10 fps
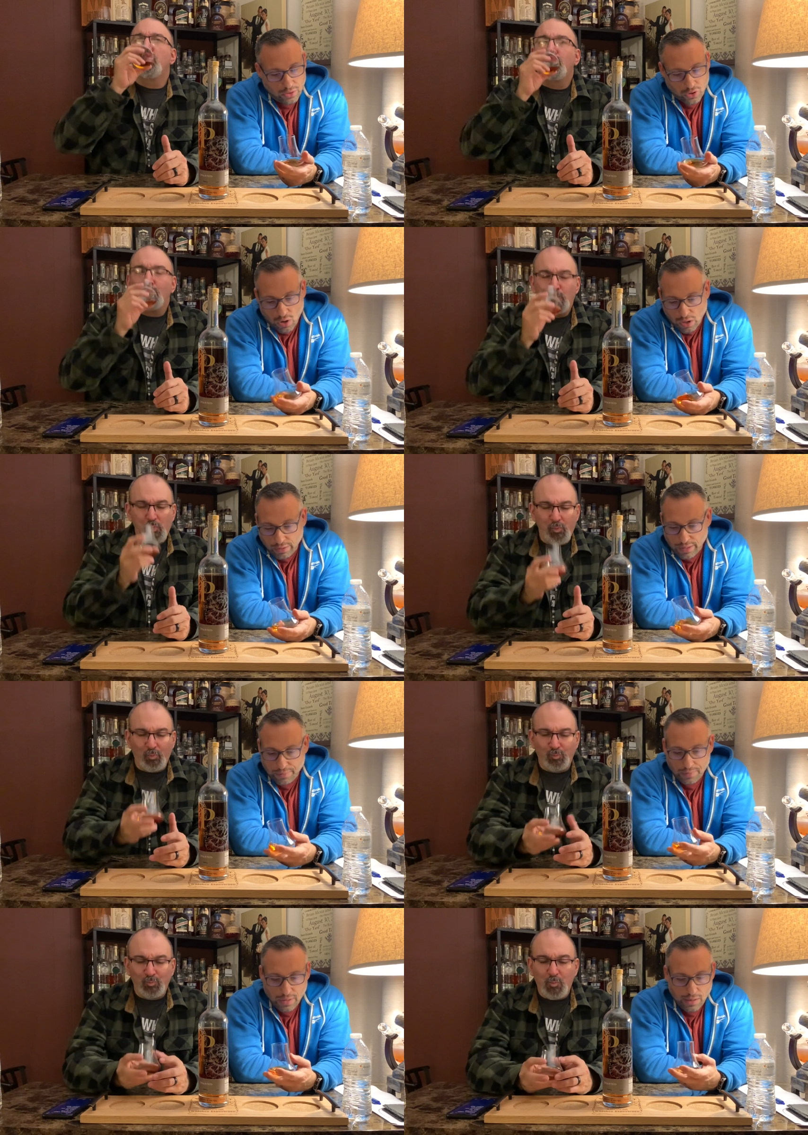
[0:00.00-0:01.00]
Speaker 1: chocolate,
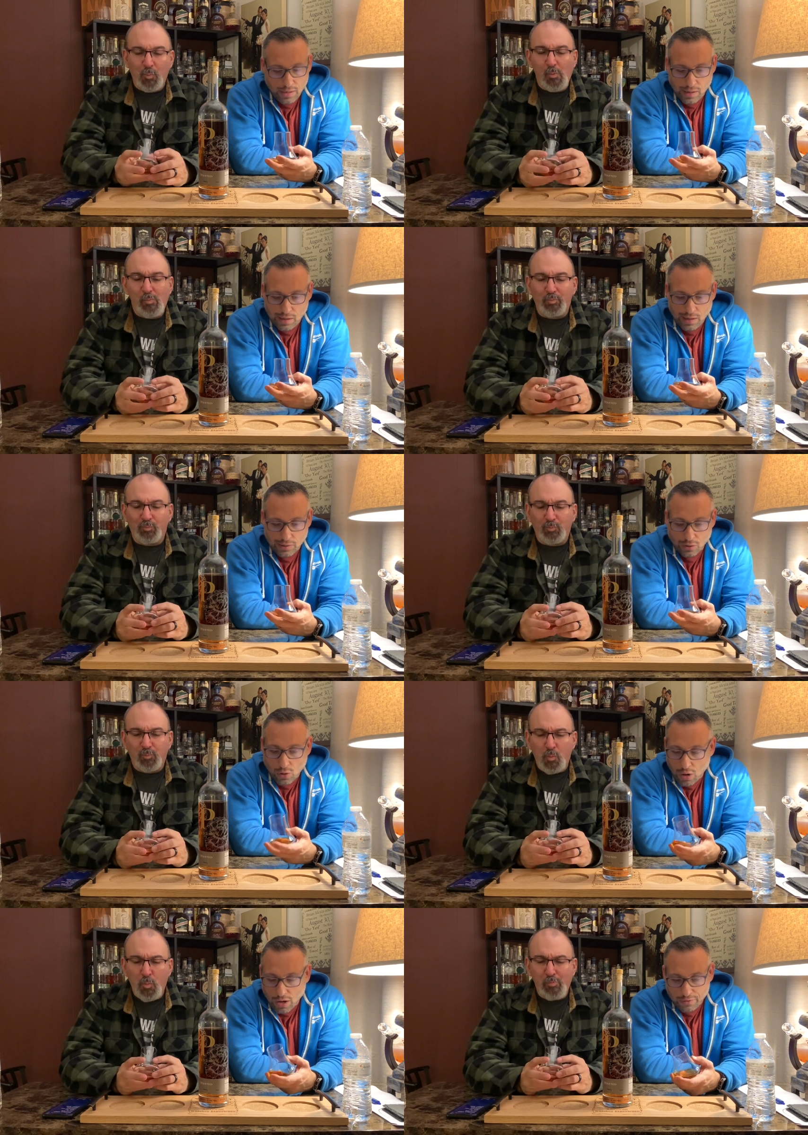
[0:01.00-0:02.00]
uh, the
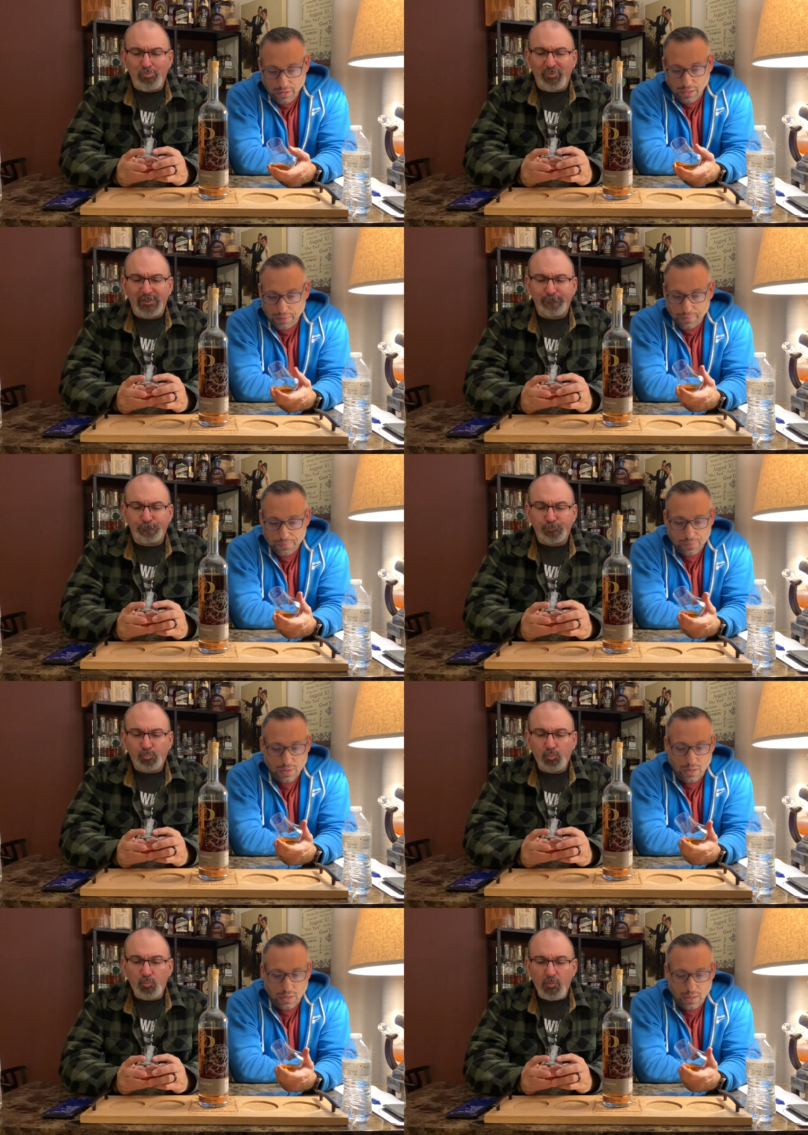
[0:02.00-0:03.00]
coffee,
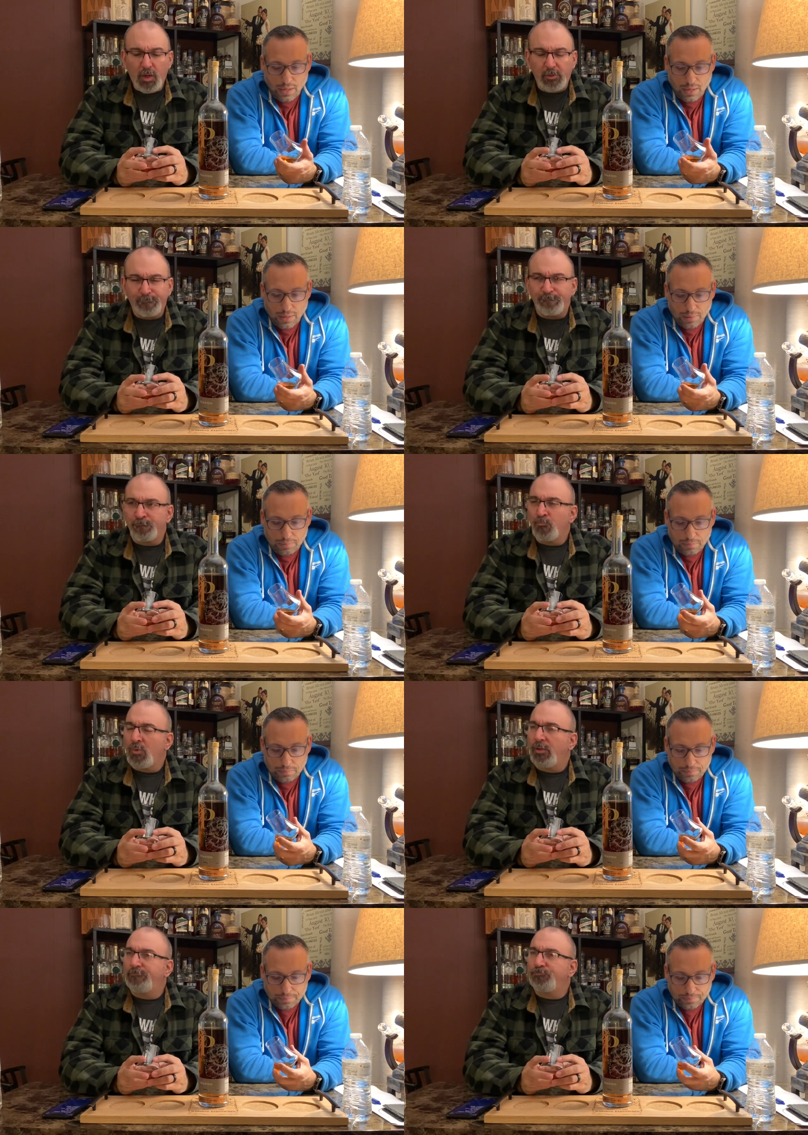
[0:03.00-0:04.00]
um,
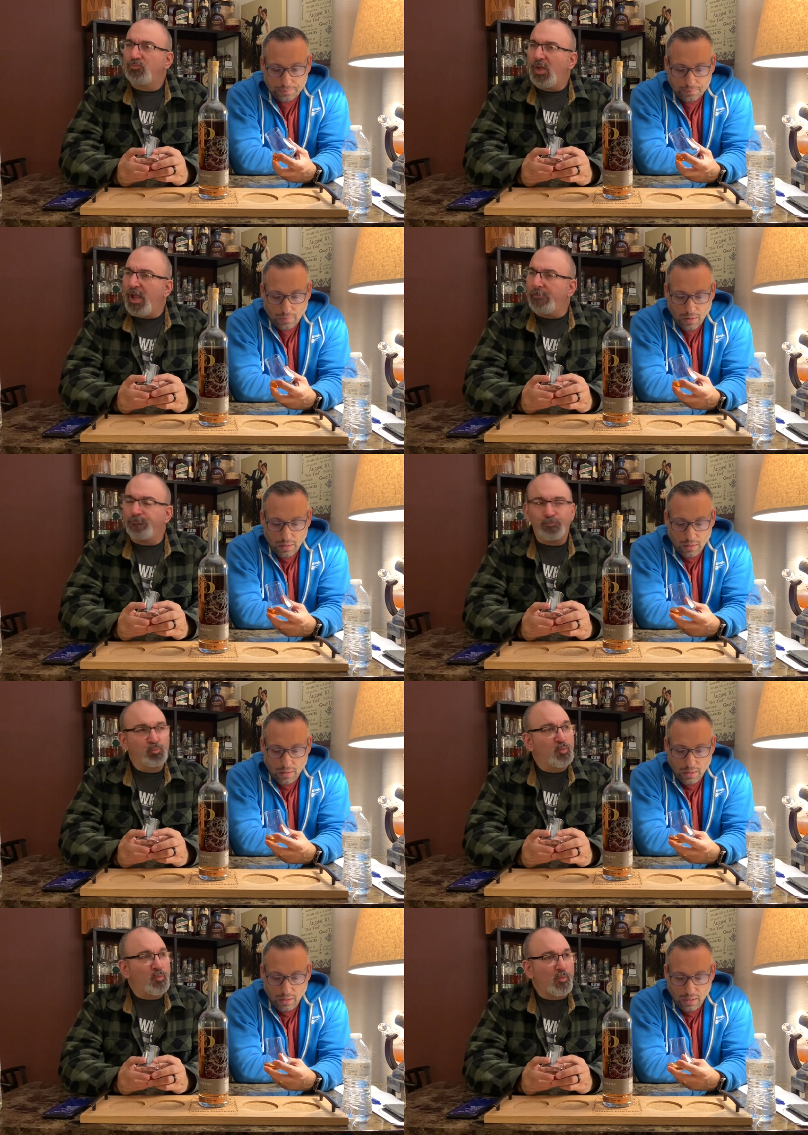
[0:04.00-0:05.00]
Damn.
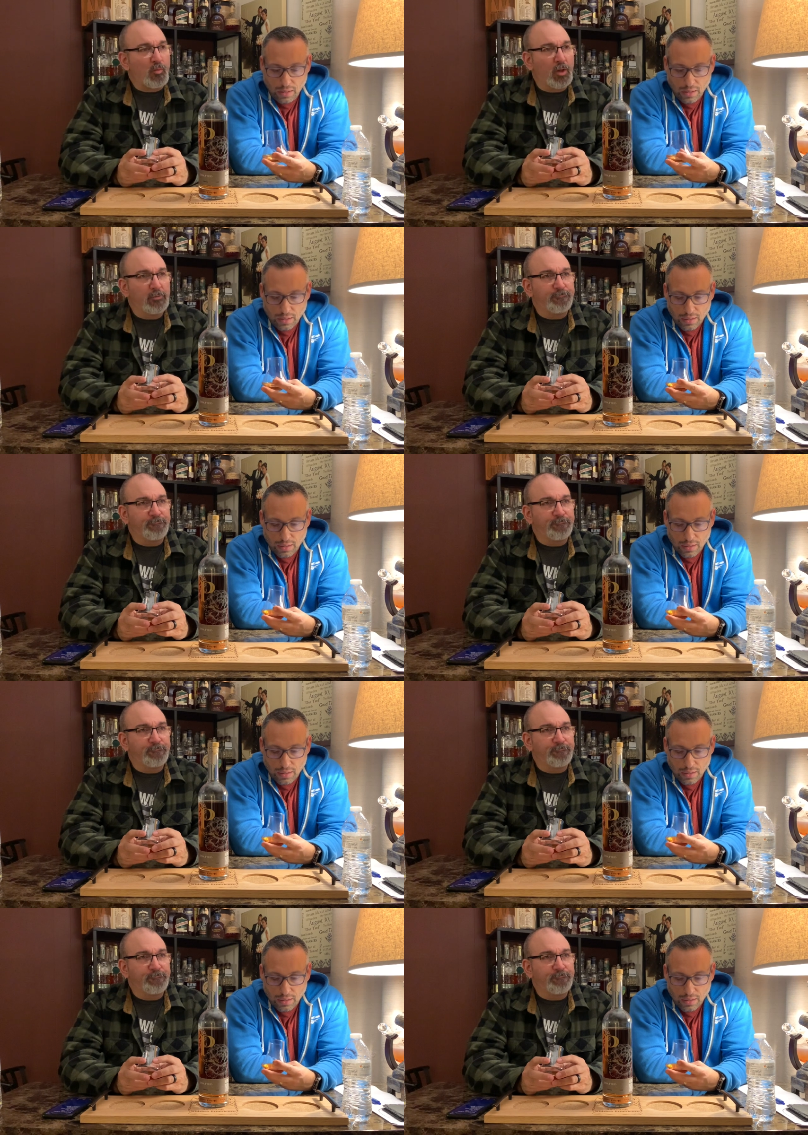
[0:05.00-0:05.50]
the